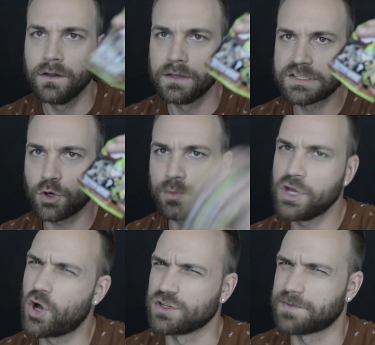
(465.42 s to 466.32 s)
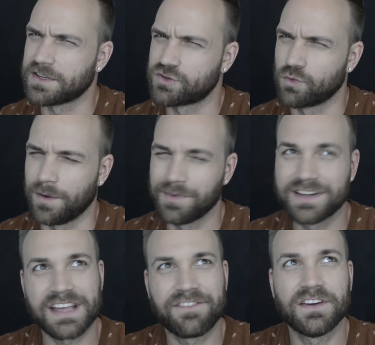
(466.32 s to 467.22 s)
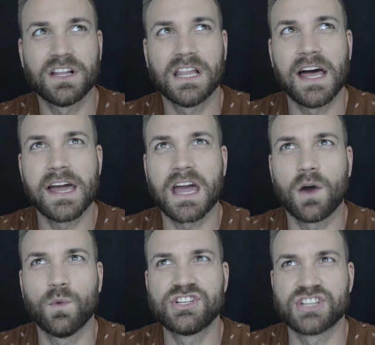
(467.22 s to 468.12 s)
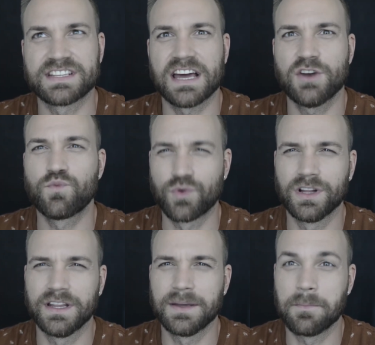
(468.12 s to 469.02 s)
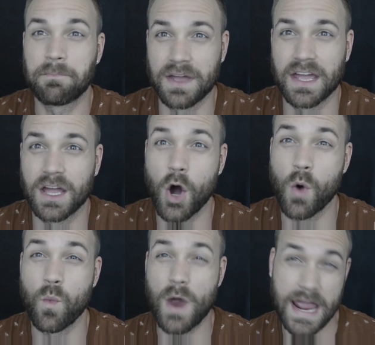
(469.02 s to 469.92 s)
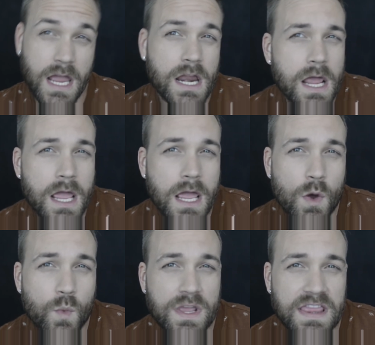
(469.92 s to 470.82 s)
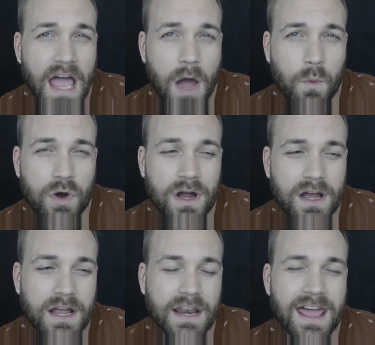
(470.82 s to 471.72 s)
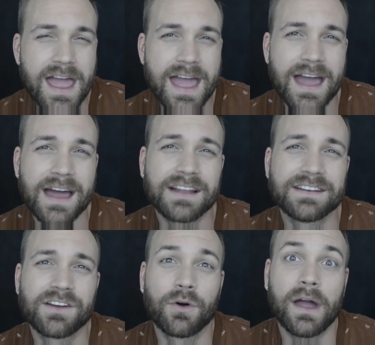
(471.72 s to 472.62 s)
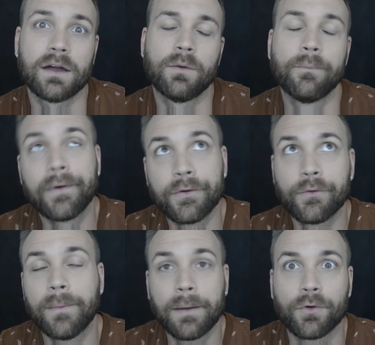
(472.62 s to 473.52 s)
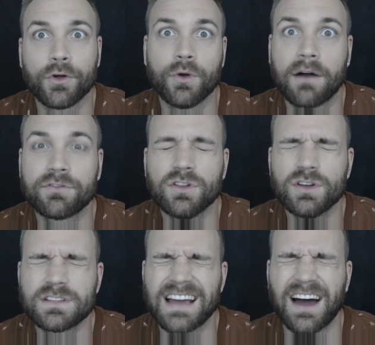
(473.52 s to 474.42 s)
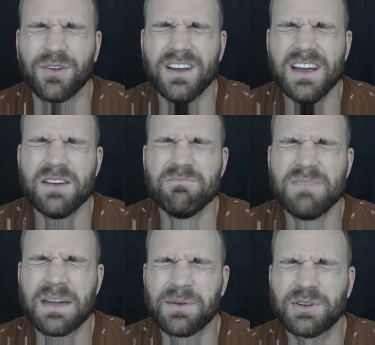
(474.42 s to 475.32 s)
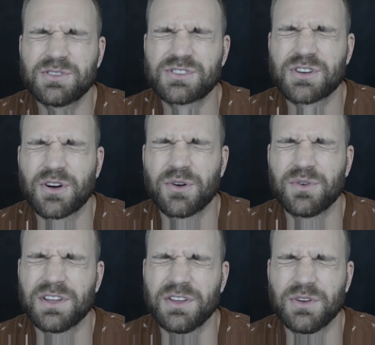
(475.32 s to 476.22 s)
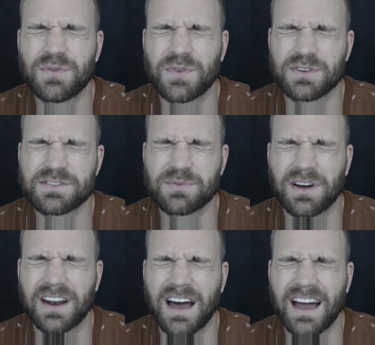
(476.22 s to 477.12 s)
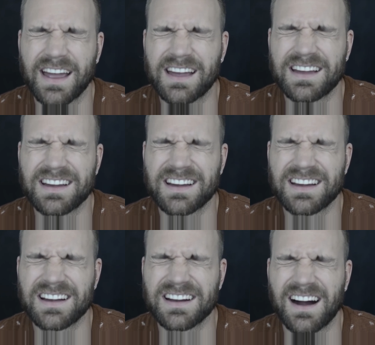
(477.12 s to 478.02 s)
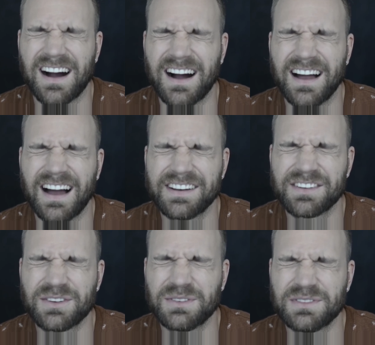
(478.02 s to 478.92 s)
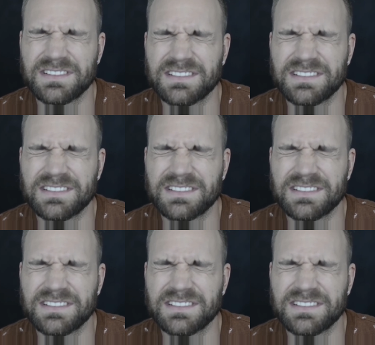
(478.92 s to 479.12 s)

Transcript: let's open the Ghostbuster one because I feel like we just had a really big awakening with that one. And okay, but you remember, you have to look down. Maybe I'll show you first what I got. I don't